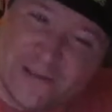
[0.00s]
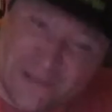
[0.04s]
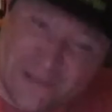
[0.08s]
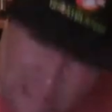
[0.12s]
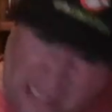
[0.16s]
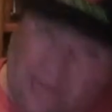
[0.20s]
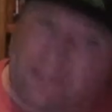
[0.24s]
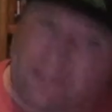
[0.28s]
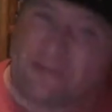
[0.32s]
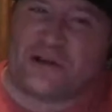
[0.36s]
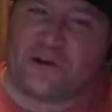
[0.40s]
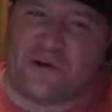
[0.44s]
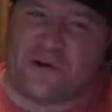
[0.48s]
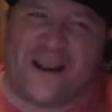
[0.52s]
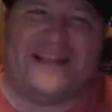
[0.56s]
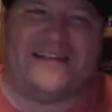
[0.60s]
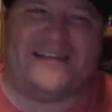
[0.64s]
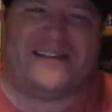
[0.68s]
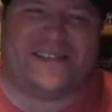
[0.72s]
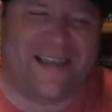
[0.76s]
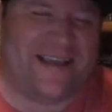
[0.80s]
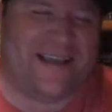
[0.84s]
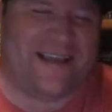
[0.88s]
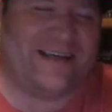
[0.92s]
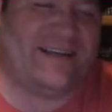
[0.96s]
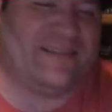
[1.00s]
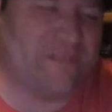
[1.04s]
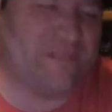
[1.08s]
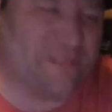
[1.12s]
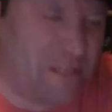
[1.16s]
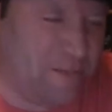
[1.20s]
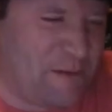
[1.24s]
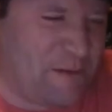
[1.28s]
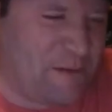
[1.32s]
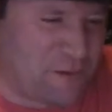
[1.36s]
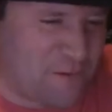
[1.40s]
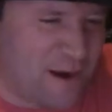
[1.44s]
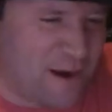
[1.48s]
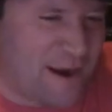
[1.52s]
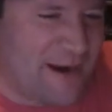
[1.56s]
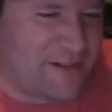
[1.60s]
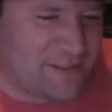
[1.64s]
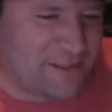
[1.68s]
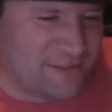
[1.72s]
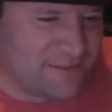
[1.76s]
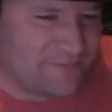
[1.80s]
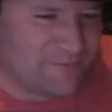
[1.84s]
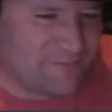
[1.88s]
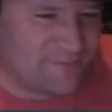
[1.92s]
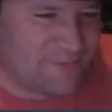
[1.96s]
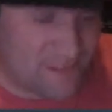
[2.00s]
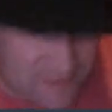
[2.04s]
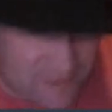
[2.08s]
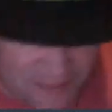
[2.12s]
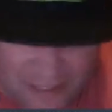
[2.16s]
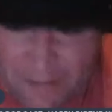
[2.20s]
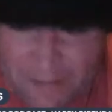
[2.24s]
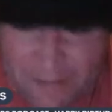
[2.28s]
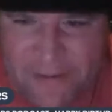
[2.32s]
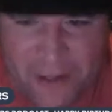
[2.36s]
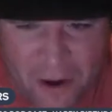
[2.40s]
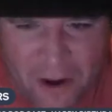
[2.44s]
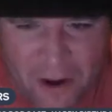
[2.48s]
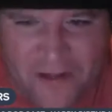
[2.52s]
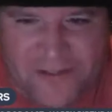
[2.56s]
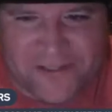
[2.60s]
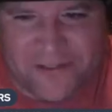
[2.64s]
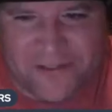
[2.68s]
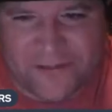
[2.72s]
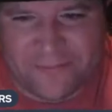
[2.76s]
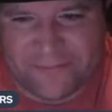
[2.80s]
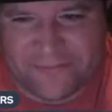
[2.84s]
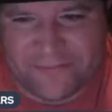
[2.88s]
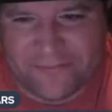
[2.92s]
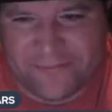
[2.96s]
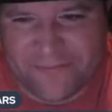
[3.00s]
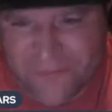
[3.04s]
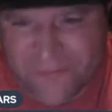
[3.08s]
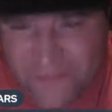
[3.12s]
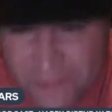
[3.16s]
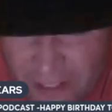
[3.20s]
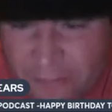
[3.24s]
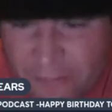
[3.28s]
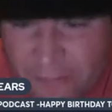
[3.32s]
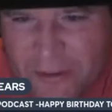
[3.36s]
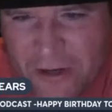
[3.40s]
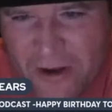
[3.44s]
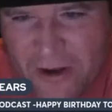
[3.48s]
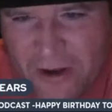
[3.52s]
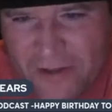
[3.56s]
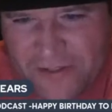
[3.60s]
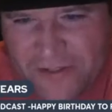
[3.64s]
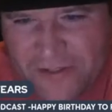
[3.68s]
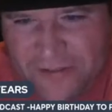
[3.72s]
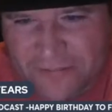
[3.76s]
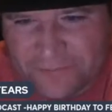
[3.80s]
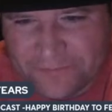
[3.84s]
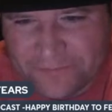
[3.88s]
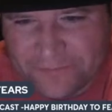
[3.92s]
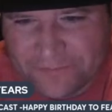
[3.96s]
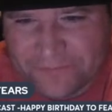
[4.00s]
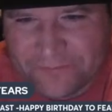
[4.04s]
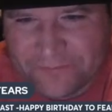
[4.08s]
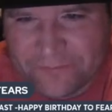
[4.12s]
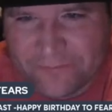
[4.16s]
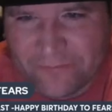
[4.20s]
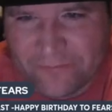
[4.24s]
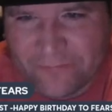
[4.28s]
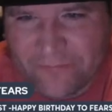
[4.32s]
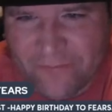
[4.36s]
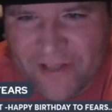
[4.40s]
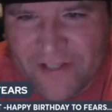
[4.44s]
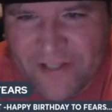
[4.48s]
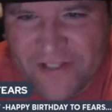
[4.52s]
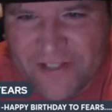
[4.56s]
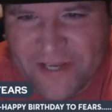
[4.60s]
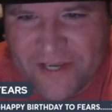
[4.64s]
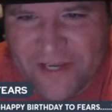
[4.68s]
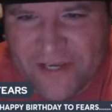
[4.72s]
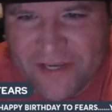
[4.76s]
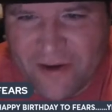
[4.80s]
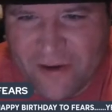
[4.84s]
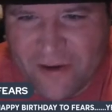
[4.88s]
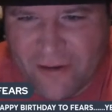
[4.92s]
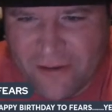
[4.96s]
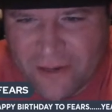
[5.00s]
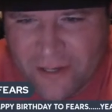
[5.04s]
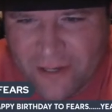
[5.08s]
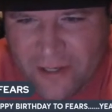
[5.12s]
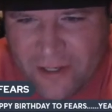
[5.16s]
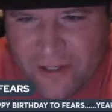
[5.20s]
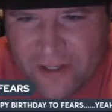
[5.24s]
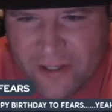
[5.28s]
It's going to be great, Sega. It's going to be great. It's going to be awesome. It's going to be awesome. Let's see here.